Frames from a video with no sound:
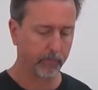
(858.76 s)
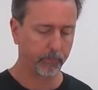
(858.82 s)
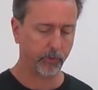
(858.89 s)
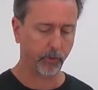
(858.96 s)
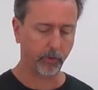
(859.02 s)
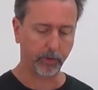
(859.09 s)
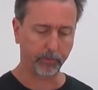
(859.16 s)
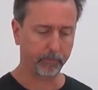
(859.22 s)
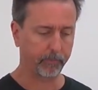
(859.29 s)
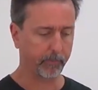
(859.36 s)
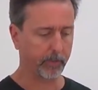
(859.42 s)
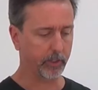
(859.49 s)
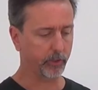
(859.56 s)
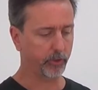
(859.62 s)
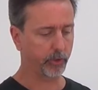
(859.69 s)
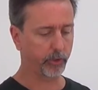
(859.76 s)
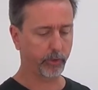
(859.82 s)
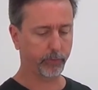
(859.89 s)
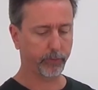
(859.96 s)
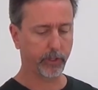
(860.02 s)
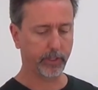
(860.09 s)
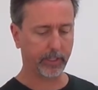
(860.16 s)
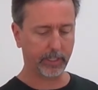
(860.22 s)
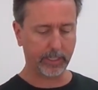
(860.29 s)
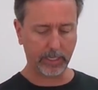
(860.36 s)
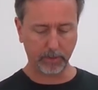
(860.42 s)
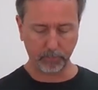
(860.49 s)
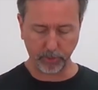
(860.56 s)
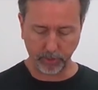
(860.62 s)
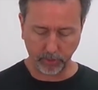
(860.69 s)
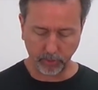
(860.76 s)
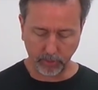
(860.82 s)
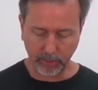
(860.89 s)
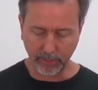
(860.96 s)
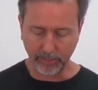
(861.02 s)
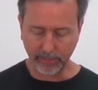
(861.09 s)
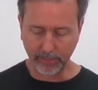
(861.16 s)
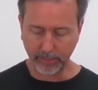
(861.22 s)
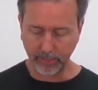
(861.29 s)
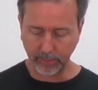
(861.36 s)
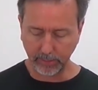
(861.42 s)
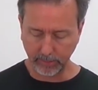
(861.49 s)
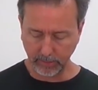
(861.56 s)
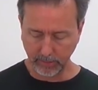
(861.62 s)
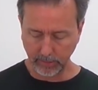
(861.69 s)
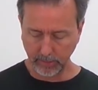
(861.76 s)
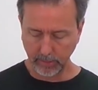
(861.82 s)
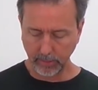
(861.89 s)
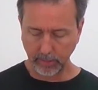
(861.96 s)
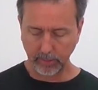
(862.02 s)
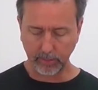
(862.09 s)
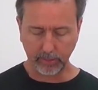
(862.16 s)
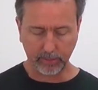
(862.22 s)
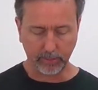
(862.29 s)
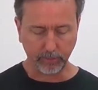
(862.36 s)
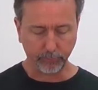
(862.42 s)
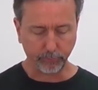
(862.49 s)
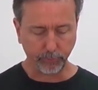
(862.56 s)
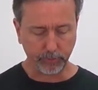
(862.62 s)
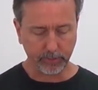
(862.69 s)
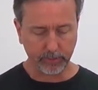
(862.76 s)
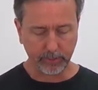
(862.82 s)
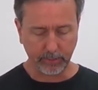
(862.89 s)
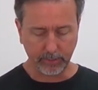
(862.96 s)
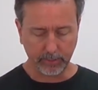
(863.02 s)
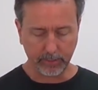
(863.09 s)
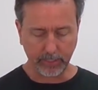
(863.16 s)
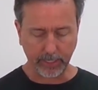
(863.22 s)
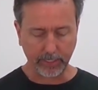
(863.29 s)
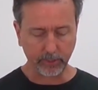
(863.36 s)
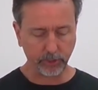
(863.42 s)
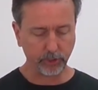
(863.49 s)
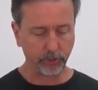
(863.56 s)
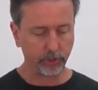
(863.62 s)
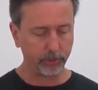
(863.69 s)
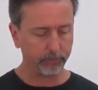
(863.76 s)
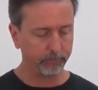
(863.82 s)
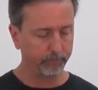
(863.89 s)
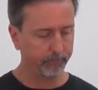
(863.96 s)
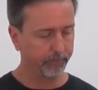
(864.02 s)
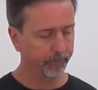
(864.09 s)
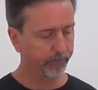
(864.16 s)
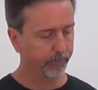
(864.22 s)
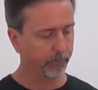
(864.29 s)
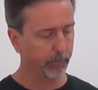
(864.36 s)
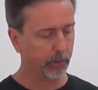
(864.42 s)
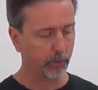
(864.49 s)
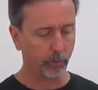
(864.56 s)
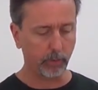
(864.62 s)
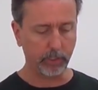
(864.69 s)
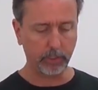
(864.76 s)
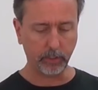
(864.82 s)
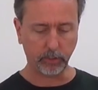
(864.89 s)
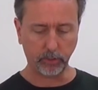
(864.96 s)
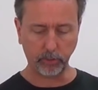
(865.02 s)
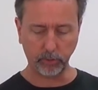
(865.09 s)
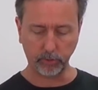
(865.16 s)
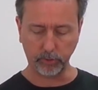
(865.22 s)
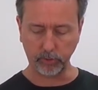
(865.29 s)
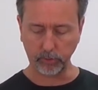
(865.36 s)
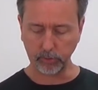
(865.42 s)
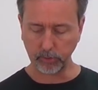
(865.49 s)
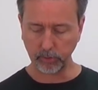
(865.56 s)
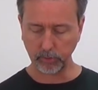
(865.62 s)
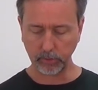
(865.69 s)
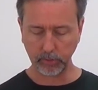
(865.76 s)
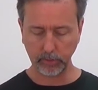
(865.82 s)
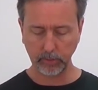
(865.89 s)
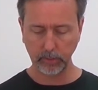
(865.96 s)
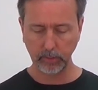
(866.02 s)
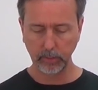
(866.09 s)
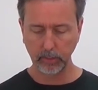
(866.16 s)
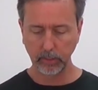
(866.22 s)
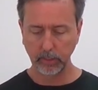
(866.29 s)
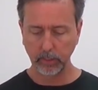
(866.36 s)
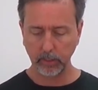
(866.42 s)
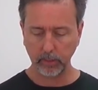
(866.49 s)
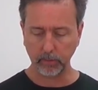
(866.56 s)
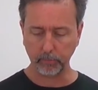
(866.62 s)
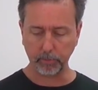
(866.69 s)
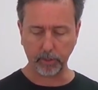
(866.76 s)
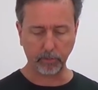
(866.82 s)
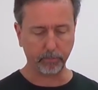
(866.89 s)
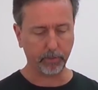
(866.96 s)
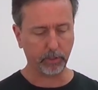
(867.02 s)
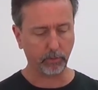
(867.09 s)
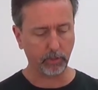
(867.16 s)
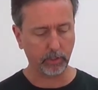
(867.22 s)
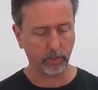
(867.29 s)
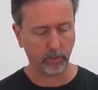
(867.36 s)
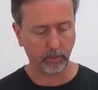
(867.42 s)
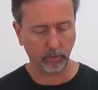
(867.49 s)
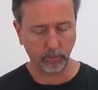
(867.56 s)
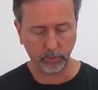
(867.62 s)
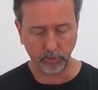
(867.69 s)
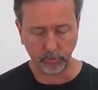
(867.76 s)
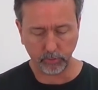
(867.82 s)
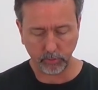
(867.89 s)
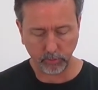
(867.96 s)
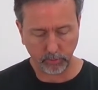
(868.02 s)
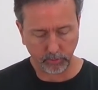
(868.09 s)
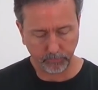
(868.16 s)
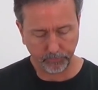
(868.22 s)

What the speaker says: So I'm not sure if on the camera you can see the difference in texture between the two juicers, pulp between the two juicers.